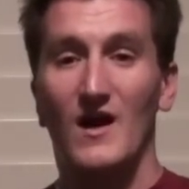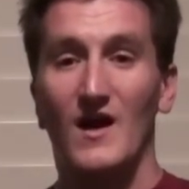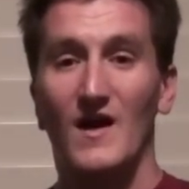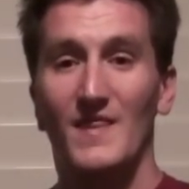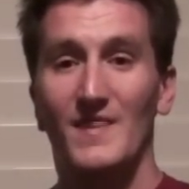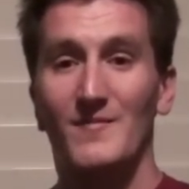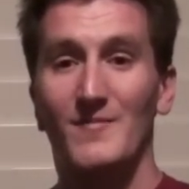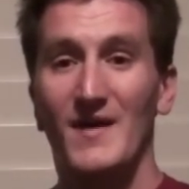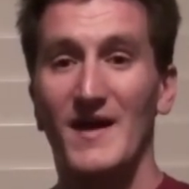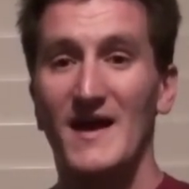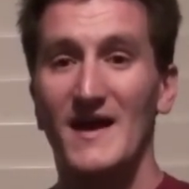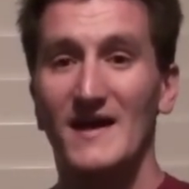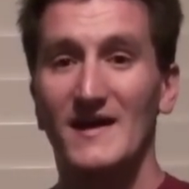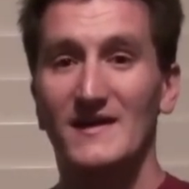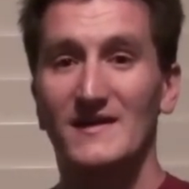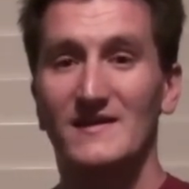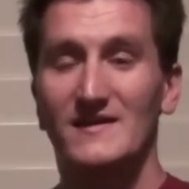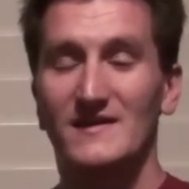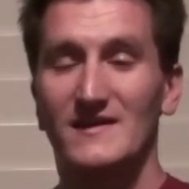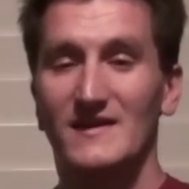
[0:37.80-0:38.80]
On the
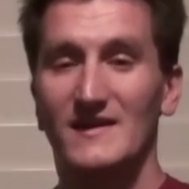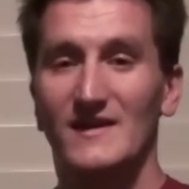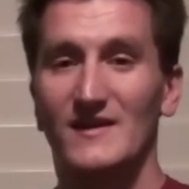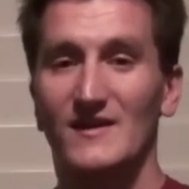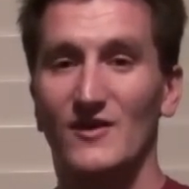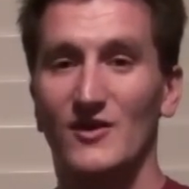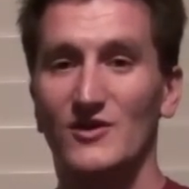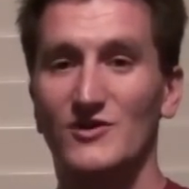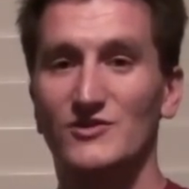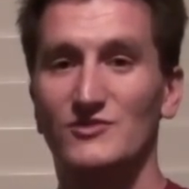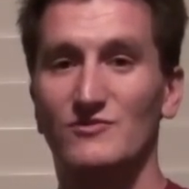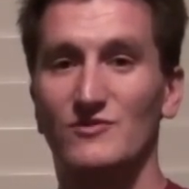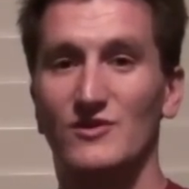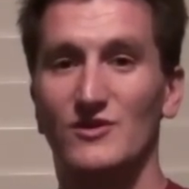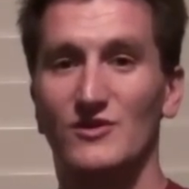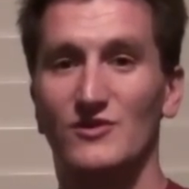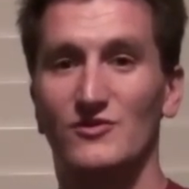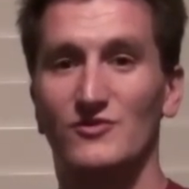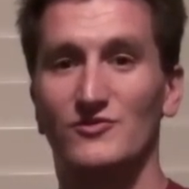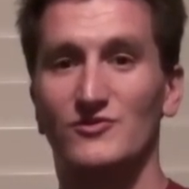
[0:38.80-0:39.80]
back, it also
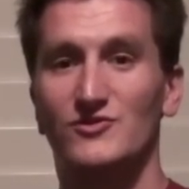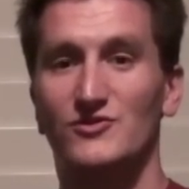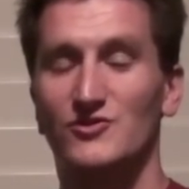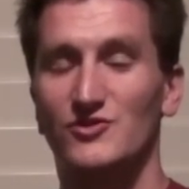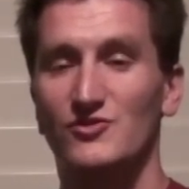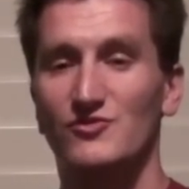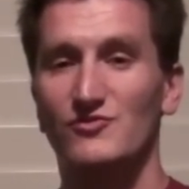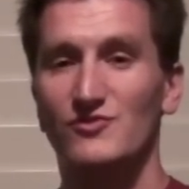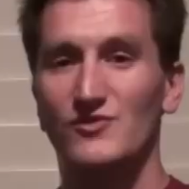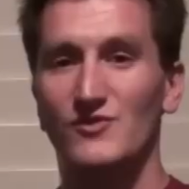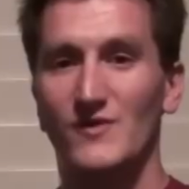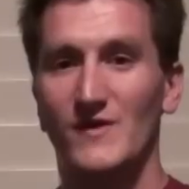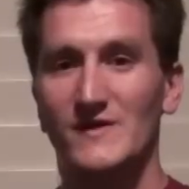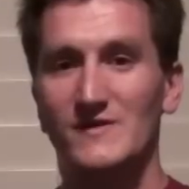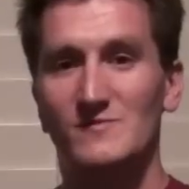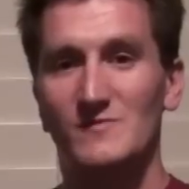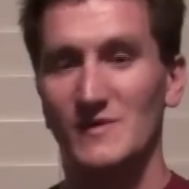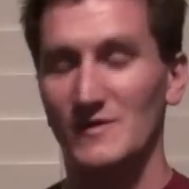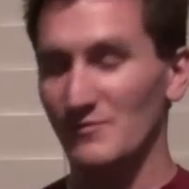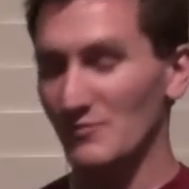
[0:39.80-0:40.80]
includes two
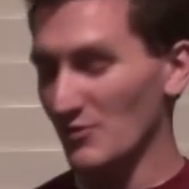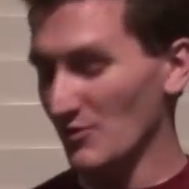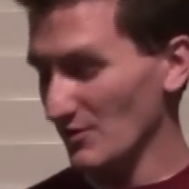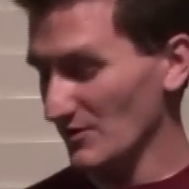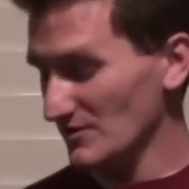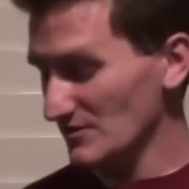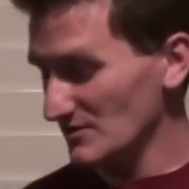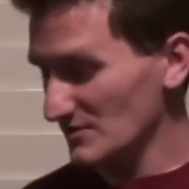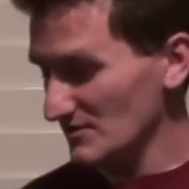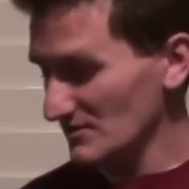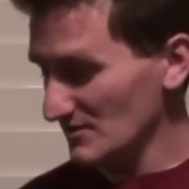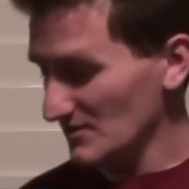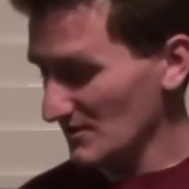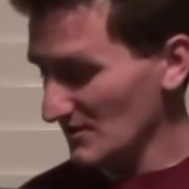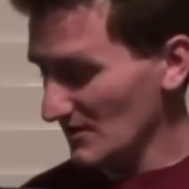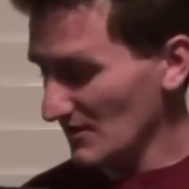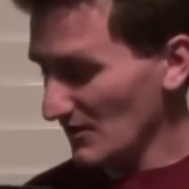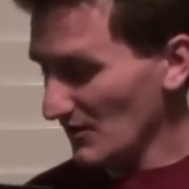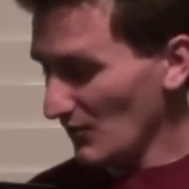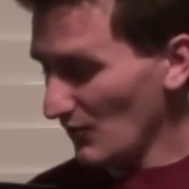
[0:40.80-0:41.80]
USB ports,
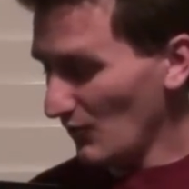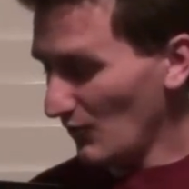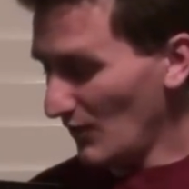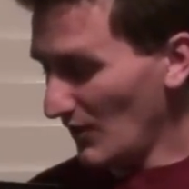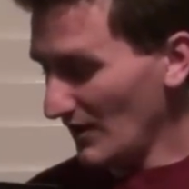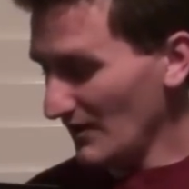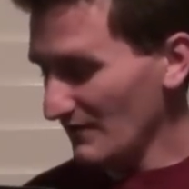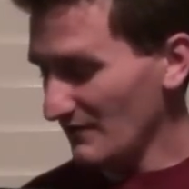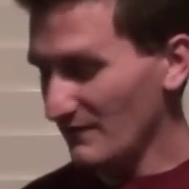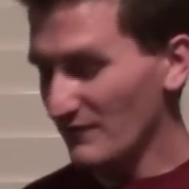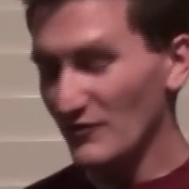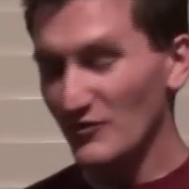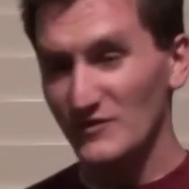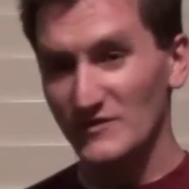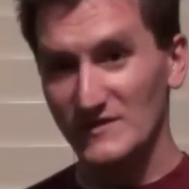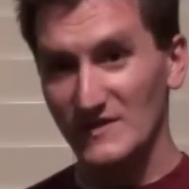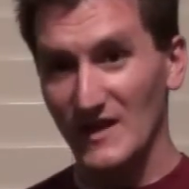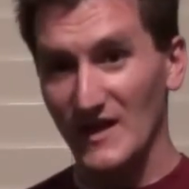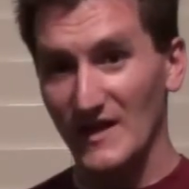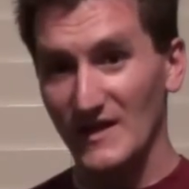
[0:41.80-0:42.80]
one full
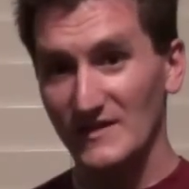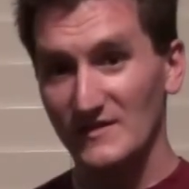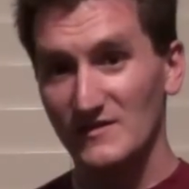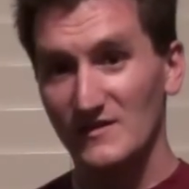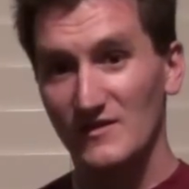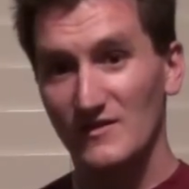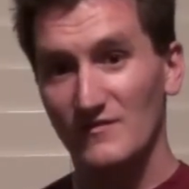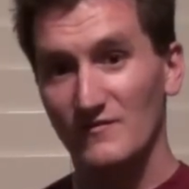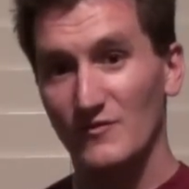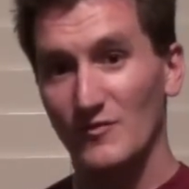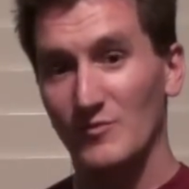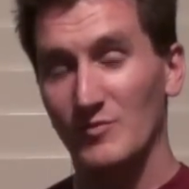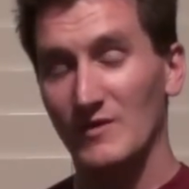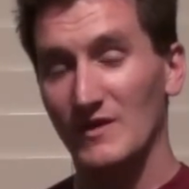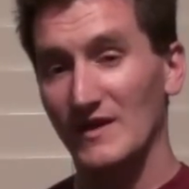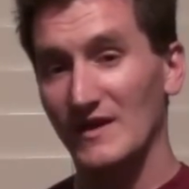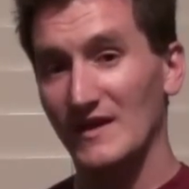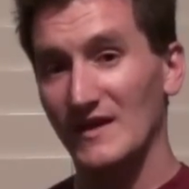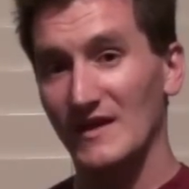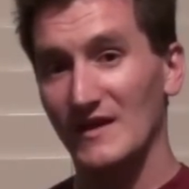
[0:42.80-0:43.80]
size for
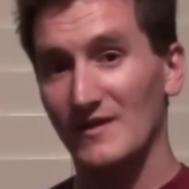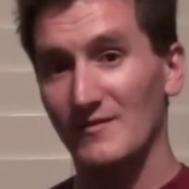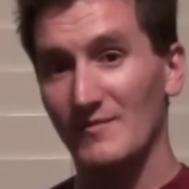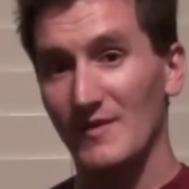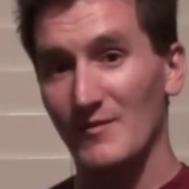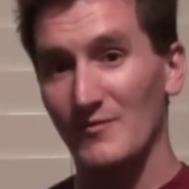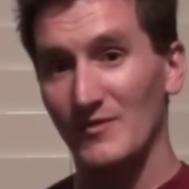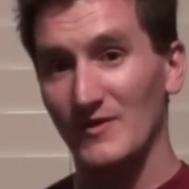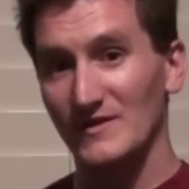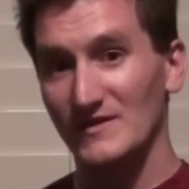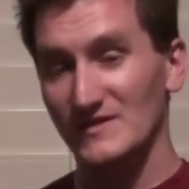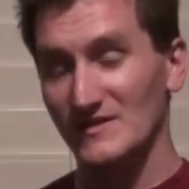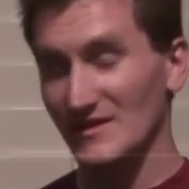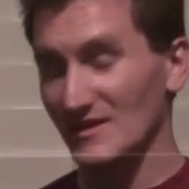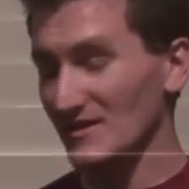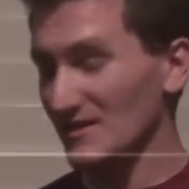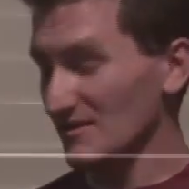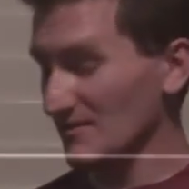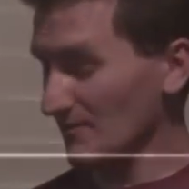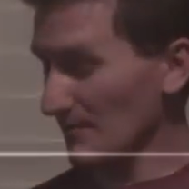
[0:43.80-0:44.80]
plugging in a memory
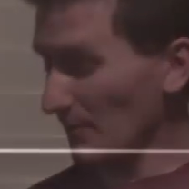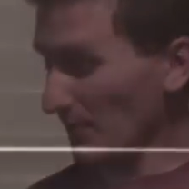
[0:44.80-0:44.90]
stick,